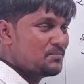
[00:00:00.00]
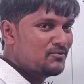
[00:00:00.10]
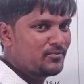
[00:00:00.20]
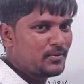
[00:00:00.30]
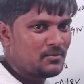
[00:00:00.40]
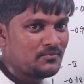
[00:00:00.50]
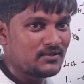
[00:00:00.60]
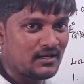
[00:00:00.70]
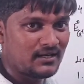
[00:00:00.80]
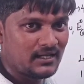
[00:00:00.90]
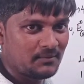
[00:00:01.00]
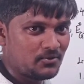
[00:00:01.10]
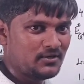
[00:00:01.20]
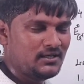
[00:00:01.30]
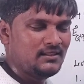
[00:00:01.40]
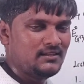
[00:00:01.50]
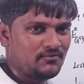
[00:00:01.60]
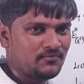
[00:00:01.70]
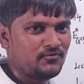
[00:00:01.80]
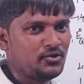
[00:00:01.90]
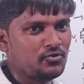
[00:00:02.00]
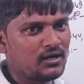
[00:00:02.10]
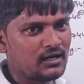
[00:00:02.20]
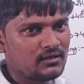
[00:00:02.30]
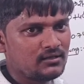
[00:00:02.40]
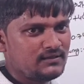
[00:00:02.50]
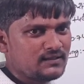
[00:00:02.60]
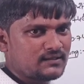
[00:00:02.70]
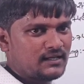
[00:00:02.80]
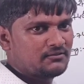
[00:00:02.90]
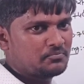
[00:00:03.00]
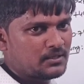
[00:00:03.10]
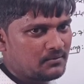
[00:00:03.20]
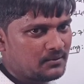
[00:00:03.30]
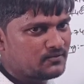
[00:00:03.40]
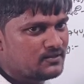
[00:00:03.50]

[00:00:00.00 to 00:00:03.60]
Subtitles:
type of problems already uploaded in the video on these kind of problems.